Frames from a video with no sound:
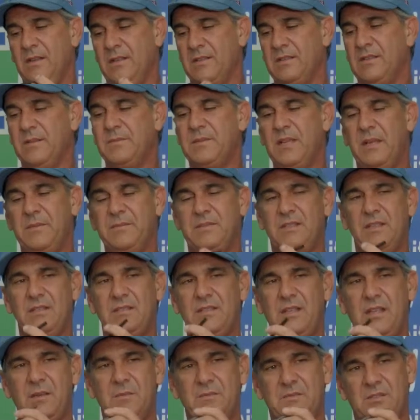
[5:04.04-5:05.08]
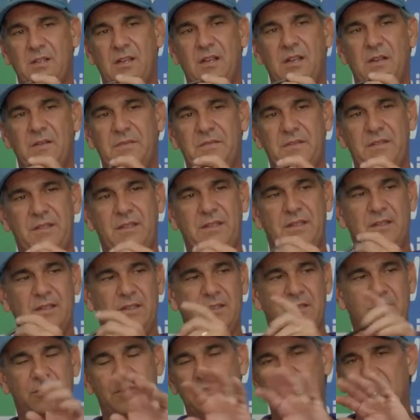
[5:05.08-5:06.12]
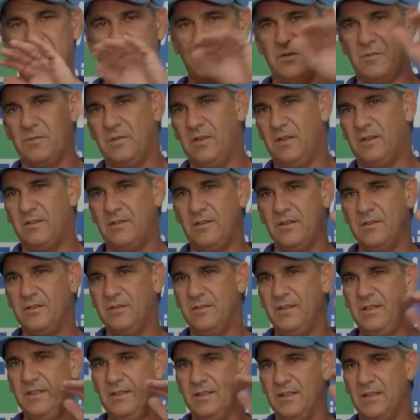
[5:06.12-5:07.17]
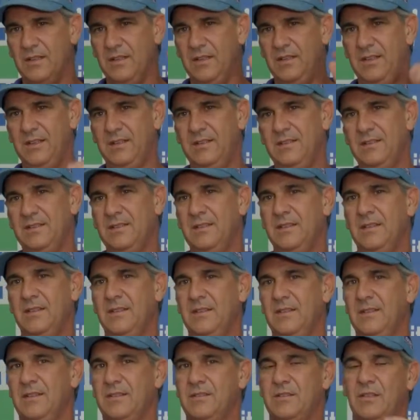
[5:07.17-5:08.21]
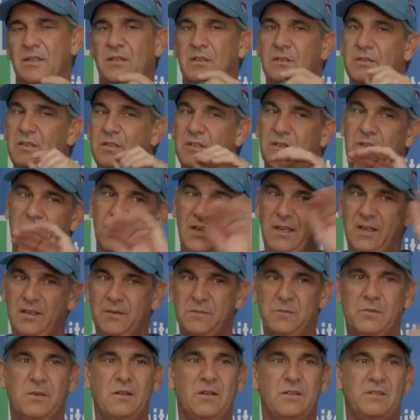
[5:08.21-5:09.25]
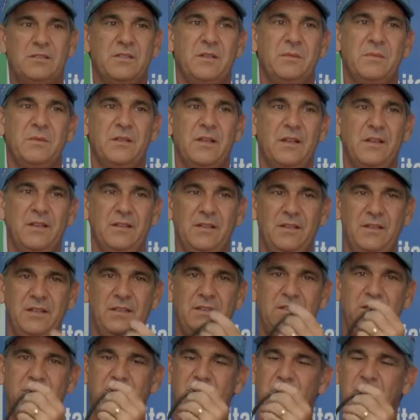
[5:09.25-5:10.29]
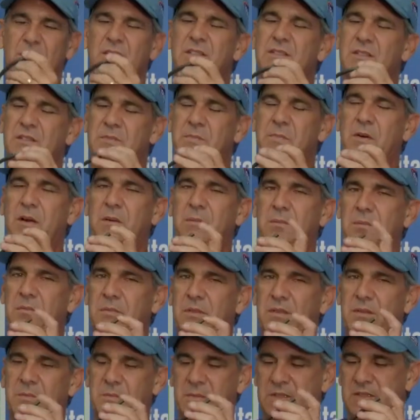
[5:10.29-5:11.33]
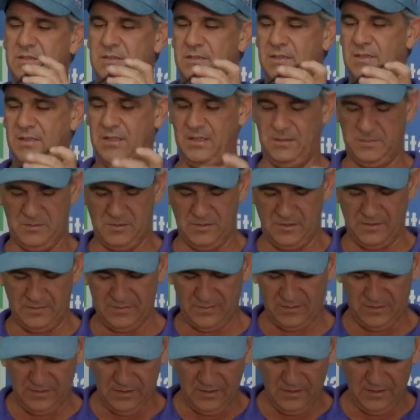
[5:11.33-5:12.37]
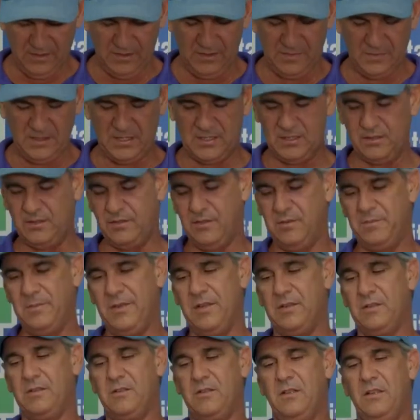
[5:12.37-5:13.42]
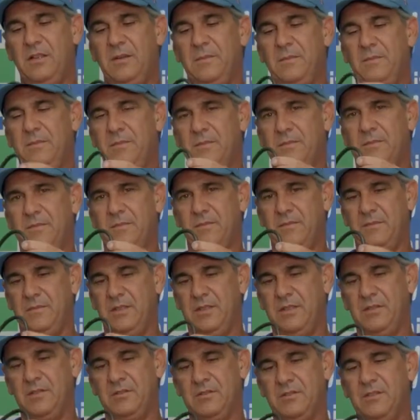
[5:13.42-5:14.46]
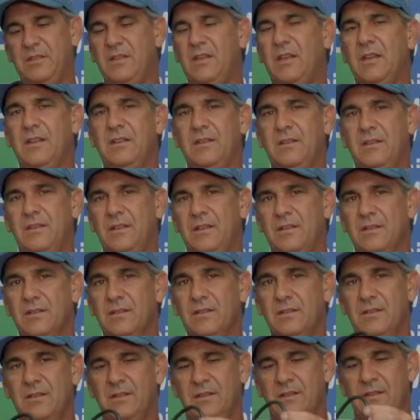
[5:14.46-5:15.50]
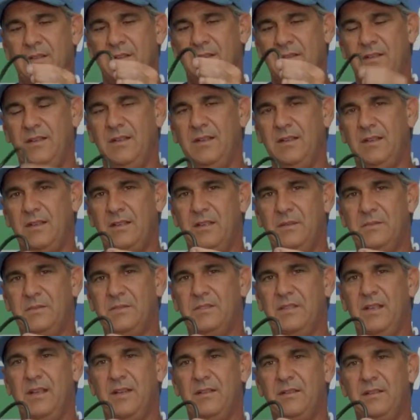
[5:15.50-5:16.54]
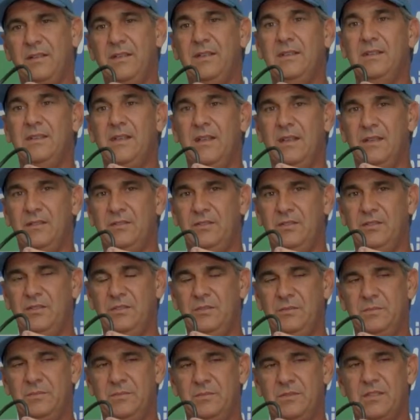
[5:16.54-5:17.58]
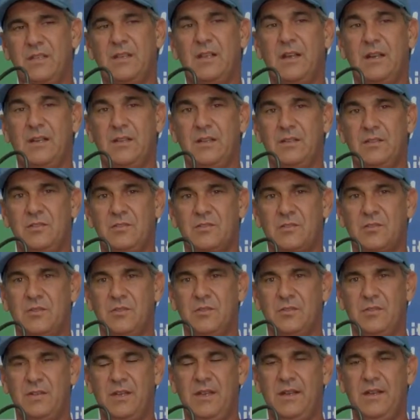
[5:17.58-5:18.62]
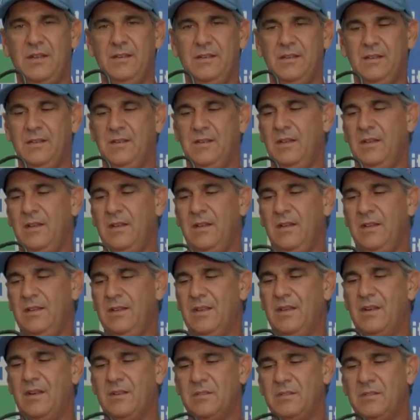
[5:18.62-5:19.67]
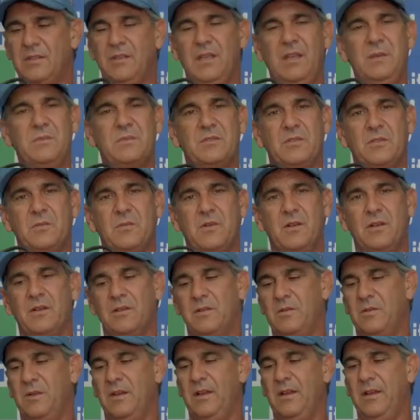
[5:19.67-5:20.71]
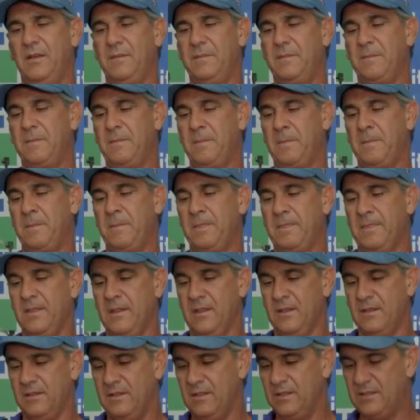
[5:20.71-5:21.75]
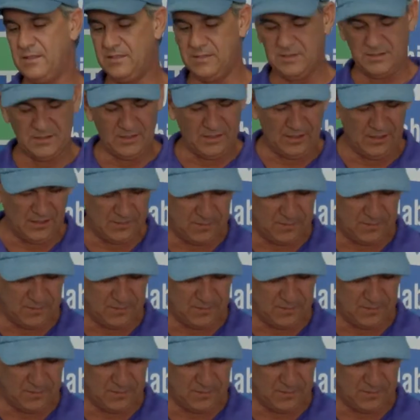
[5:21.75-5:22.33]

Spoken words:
Sometimes this comes off and it kind of shoots the water underneath the lid. So, you know, hey, if water's coming out of the lid, you know this is probably the piece that came off. They make a little metal clip that goes in the end of here, and then it clips down in that tube to kind of control that. And that also keeps the water quiet. This is a